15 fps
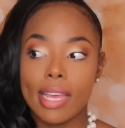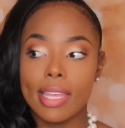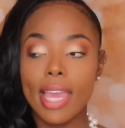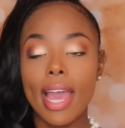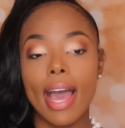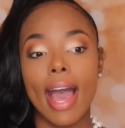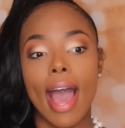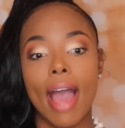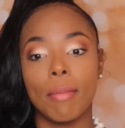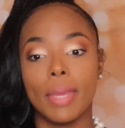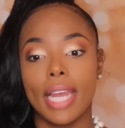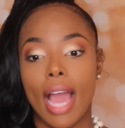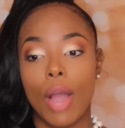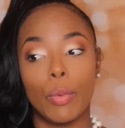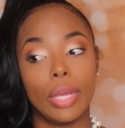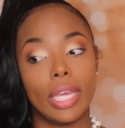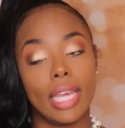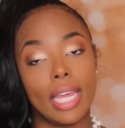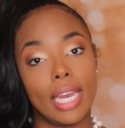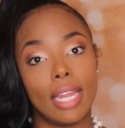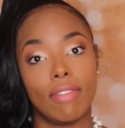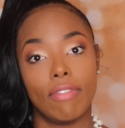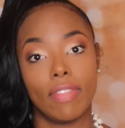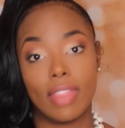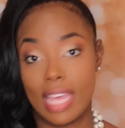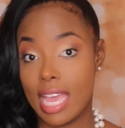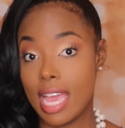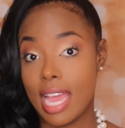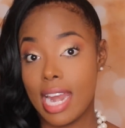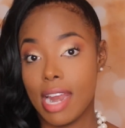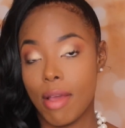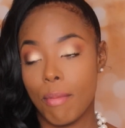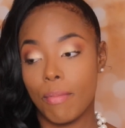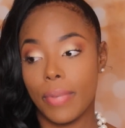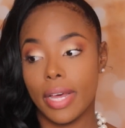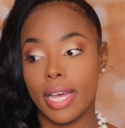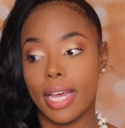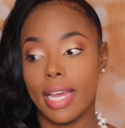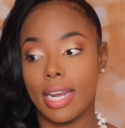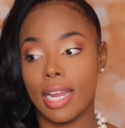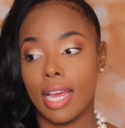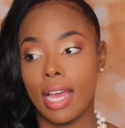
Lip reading: yeah, I would get it then. But